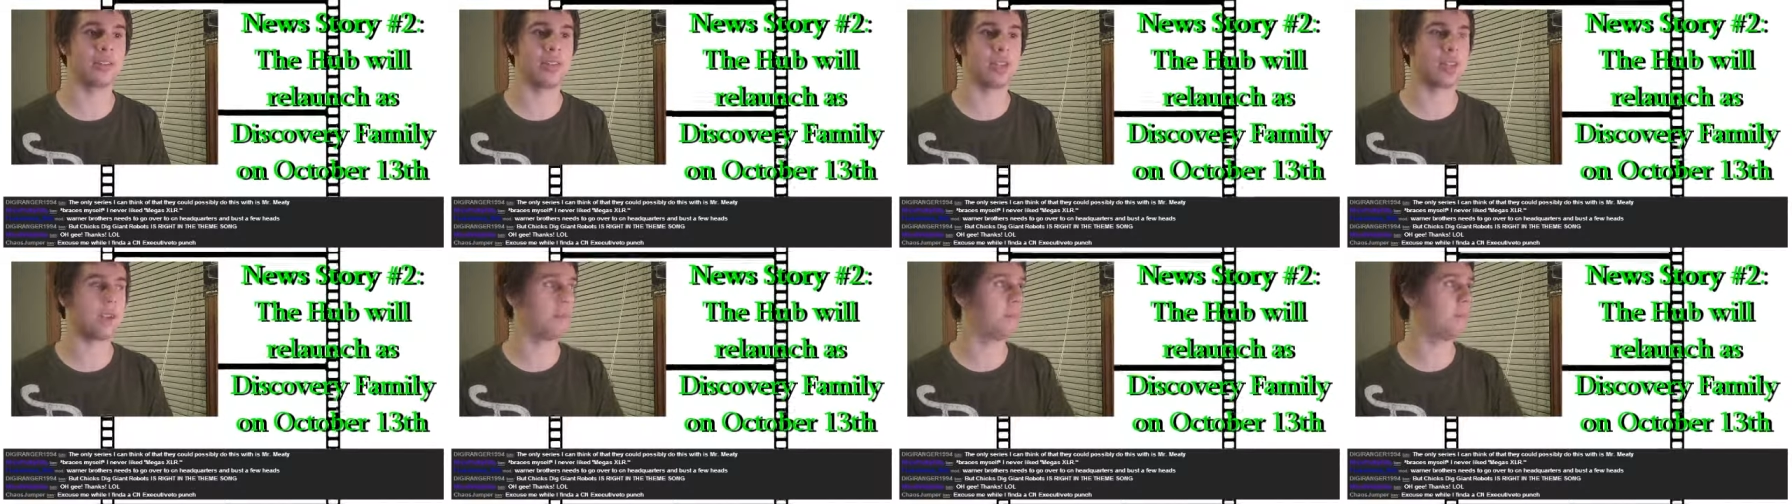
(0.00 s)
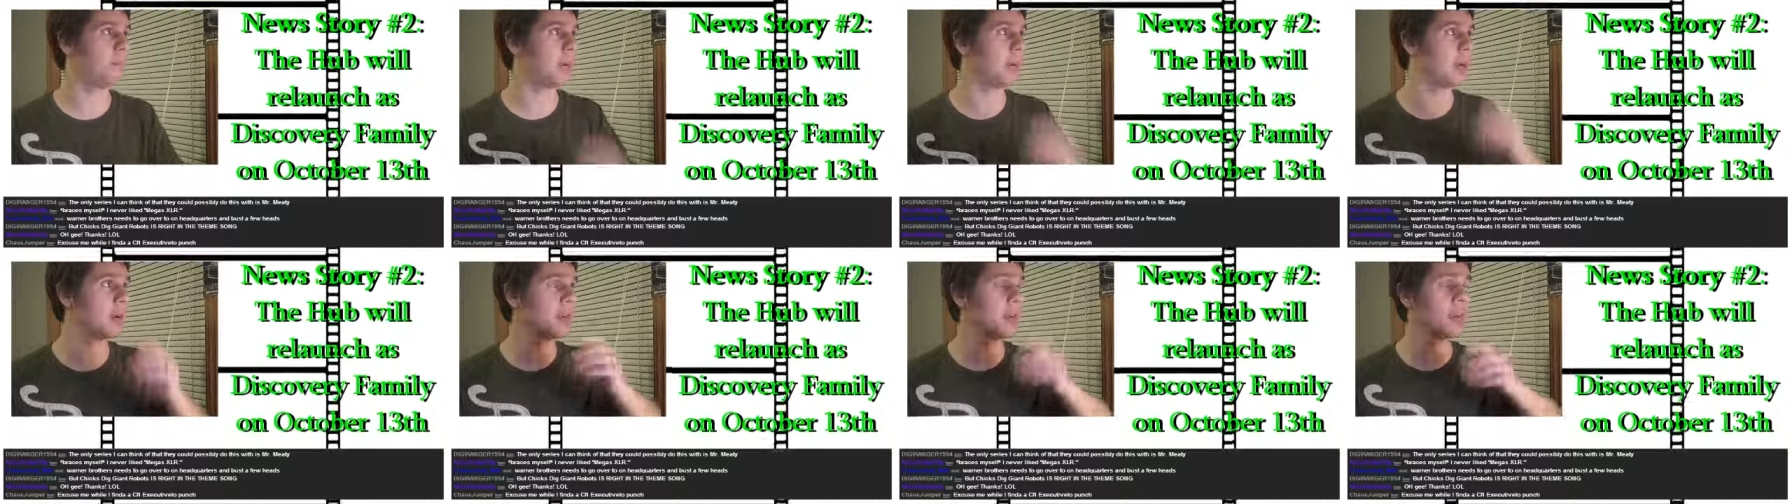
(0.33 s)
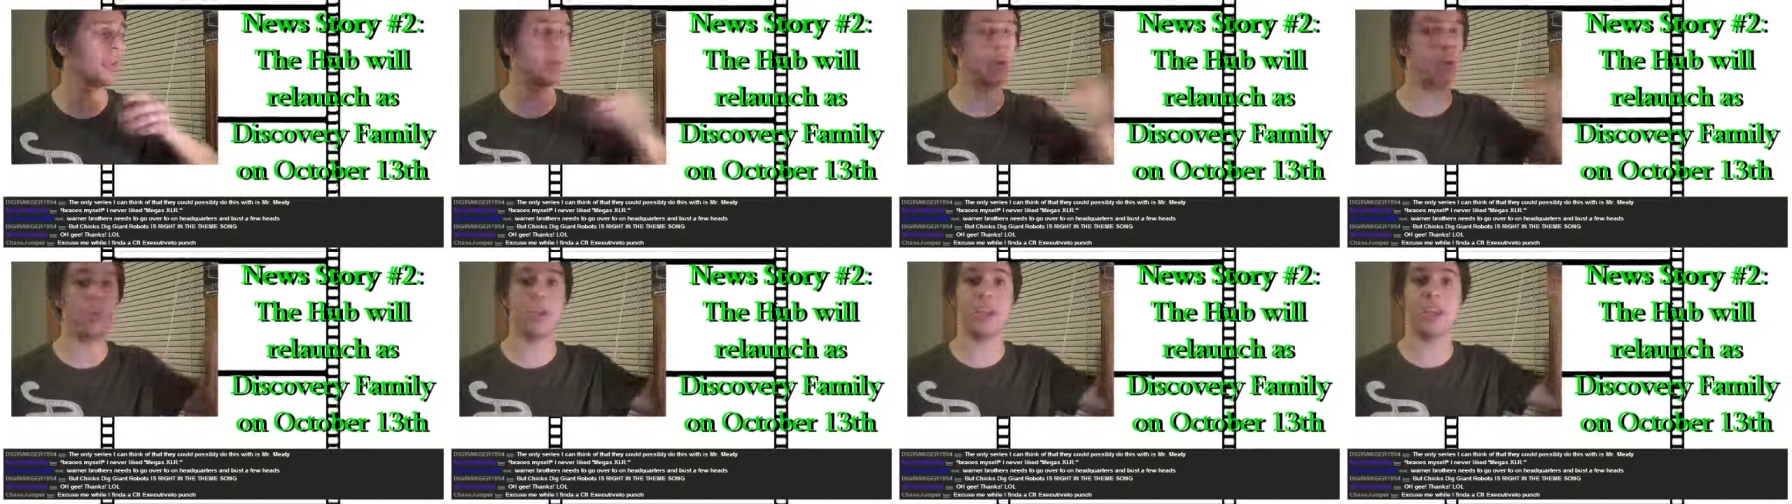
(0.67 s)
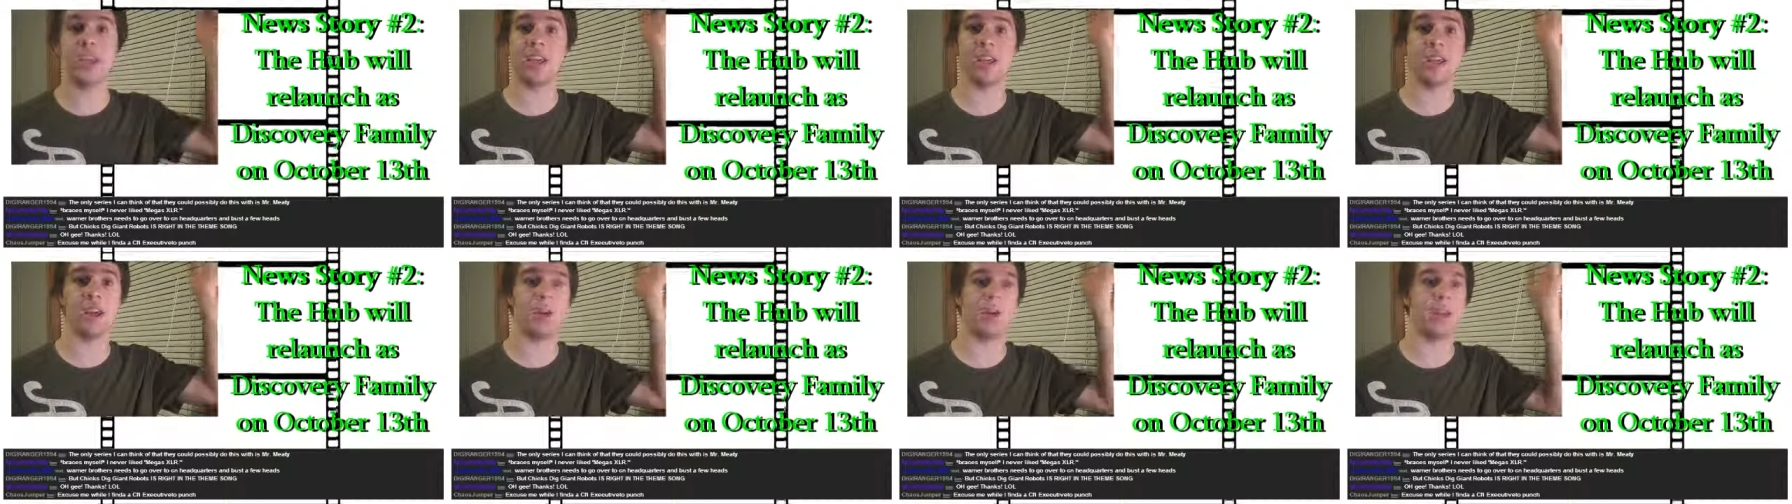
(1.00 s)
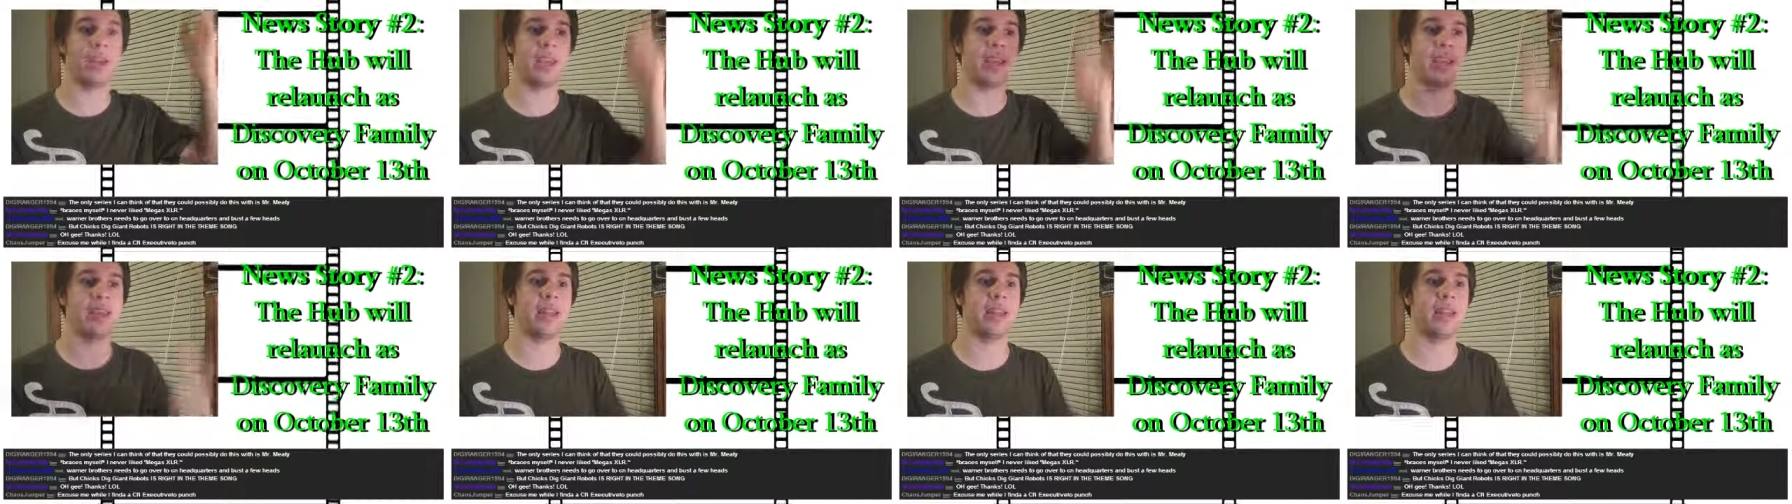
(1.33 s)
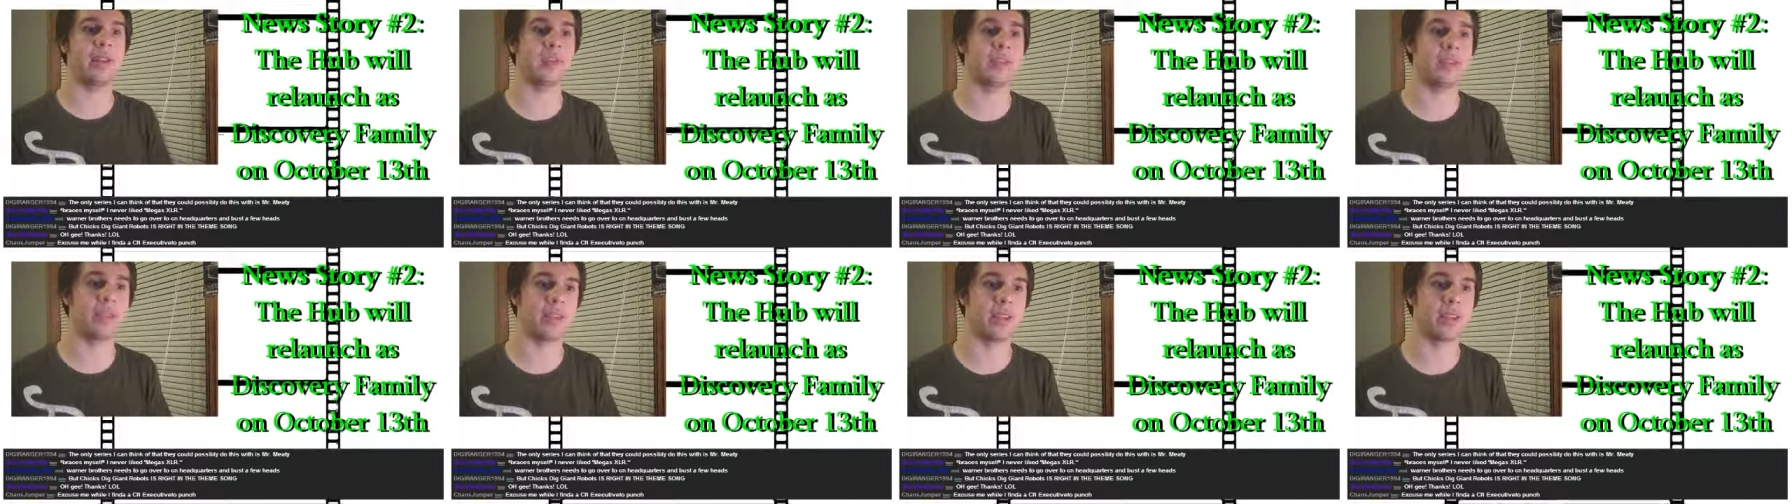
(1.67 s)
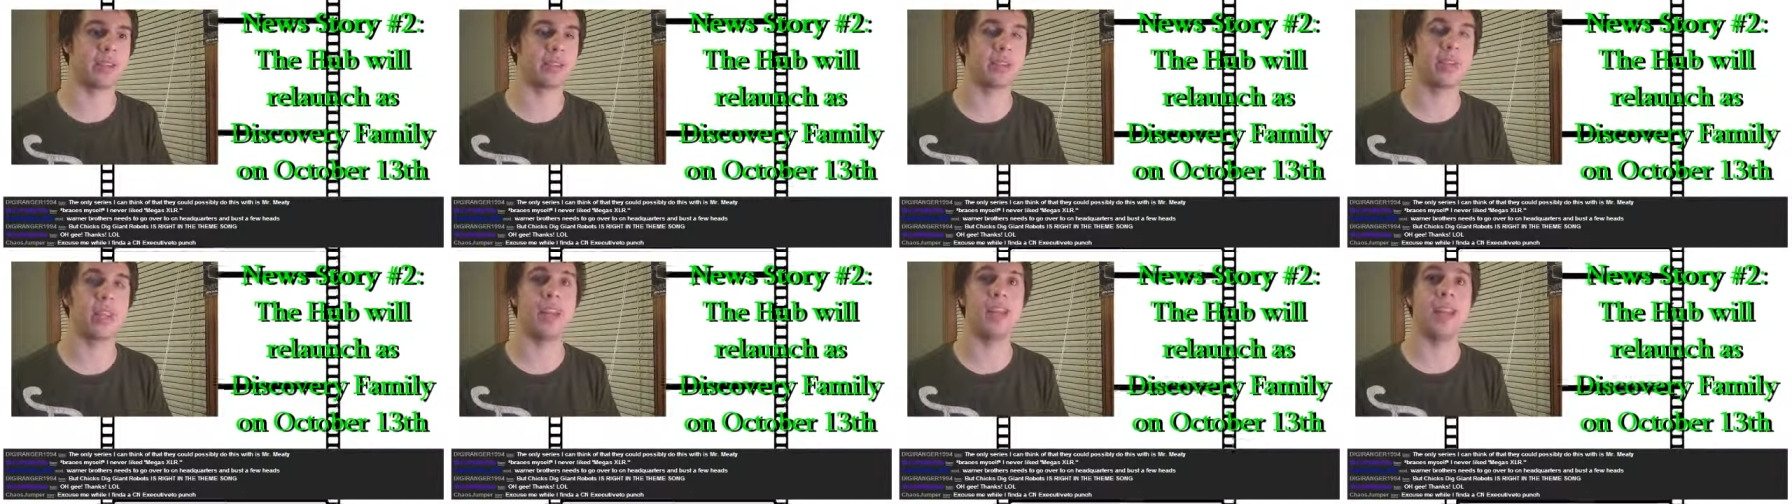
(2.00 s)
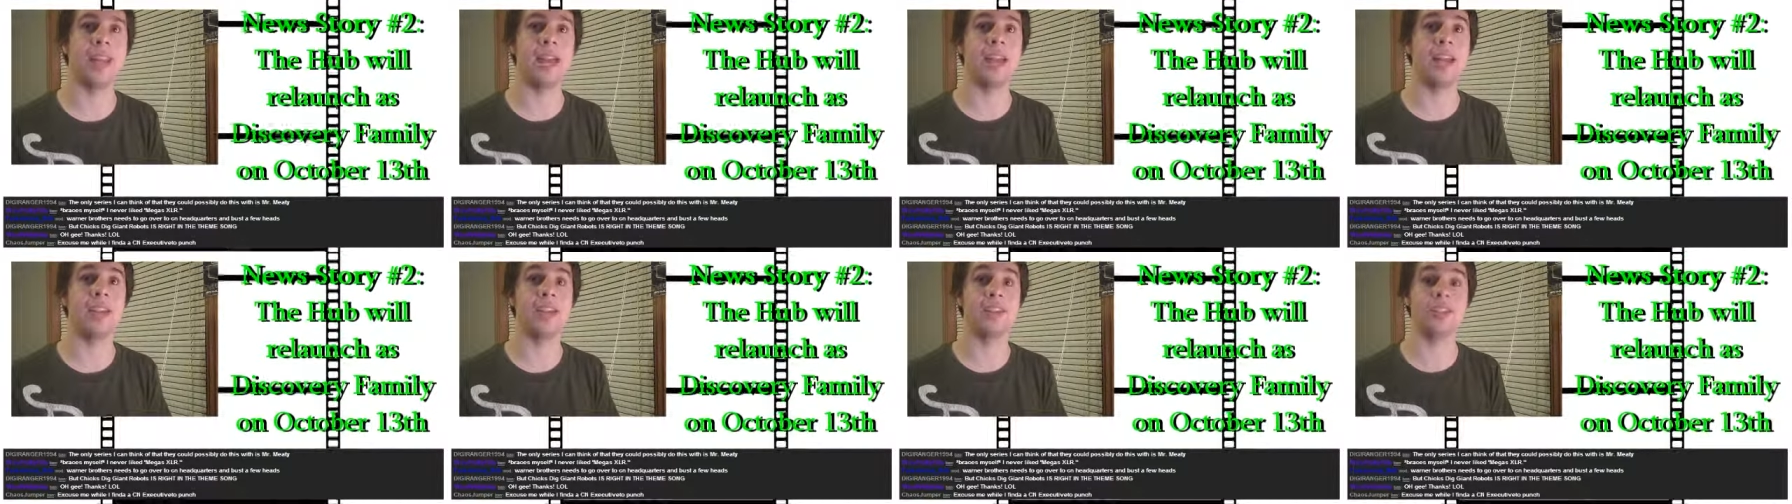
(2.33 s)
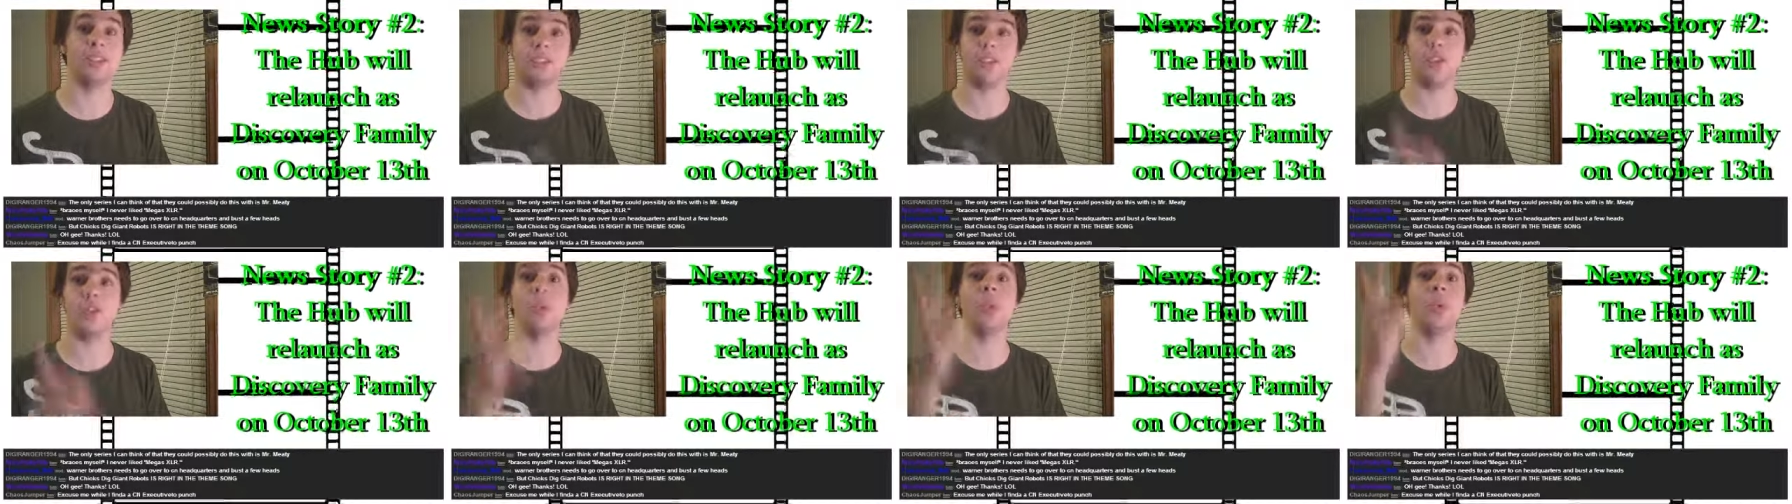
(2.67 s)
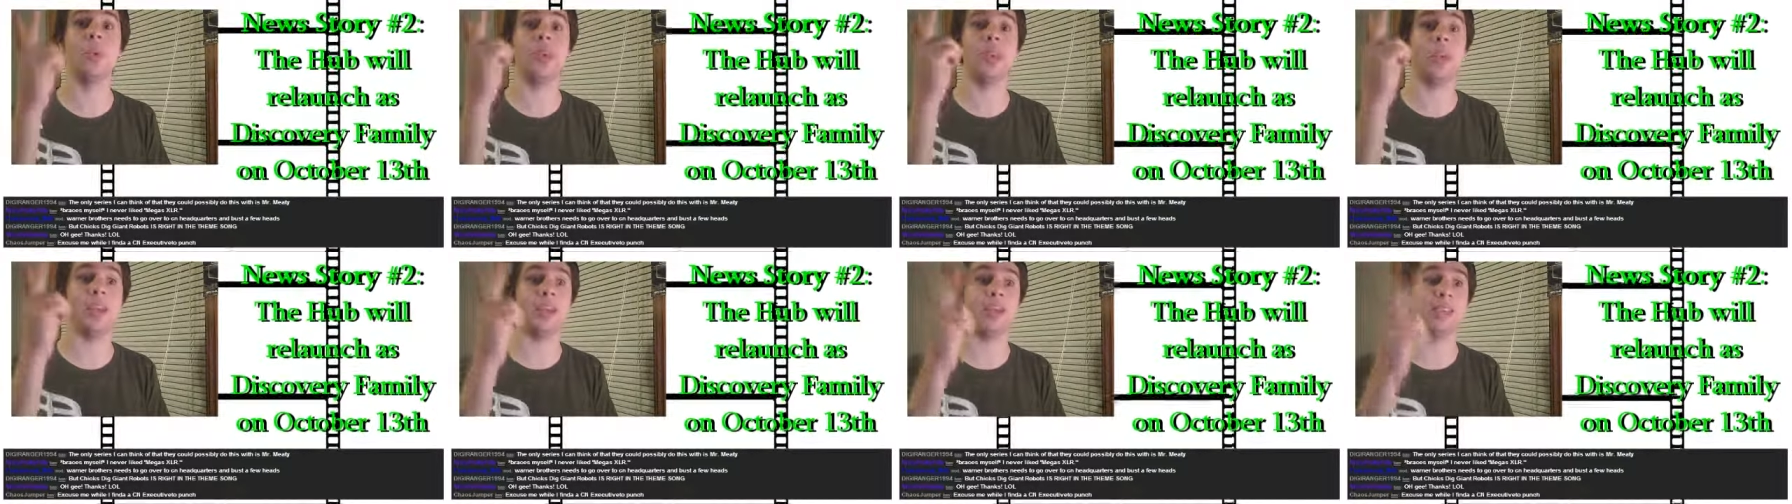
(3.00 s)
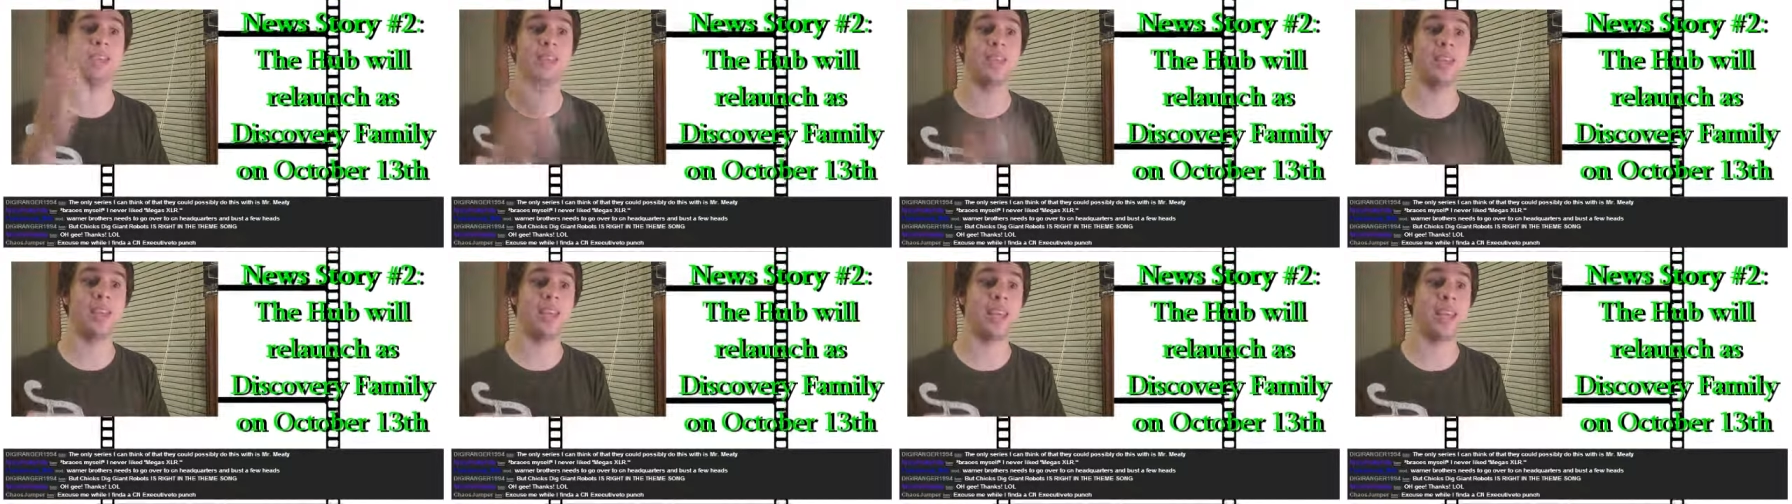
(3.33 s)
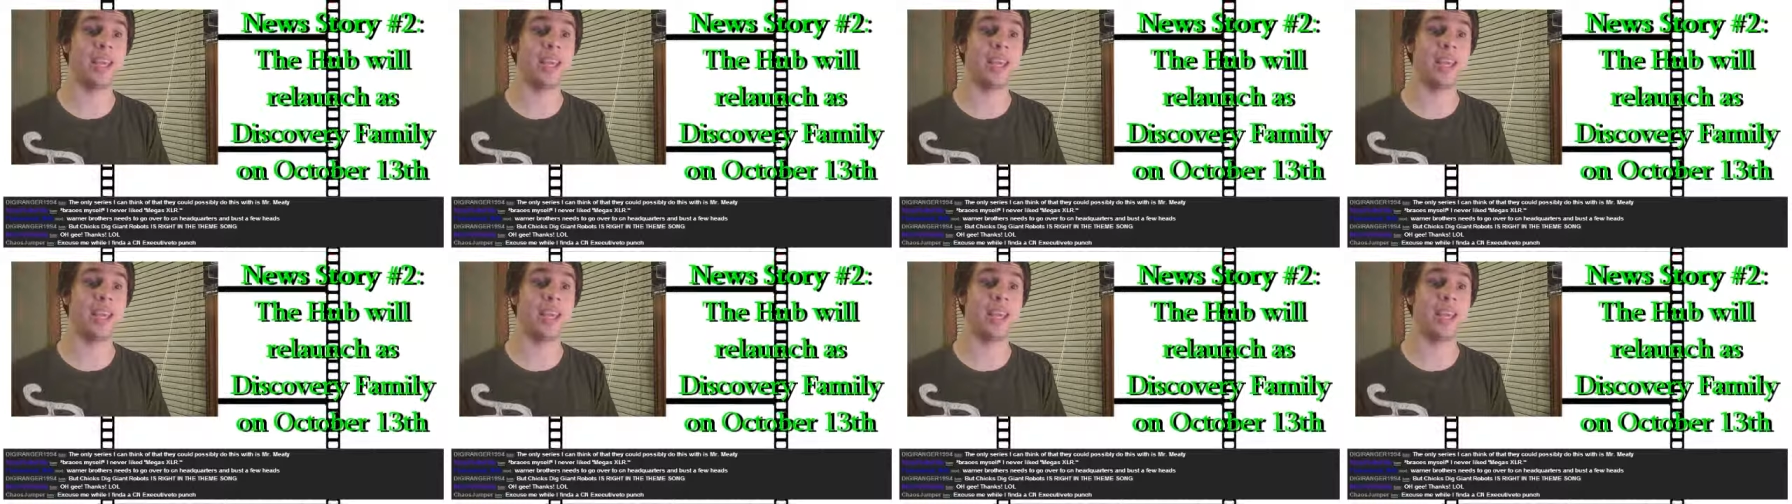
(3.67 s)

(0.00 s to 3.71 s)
Like, barely a week ago they announced this, and in two weeks,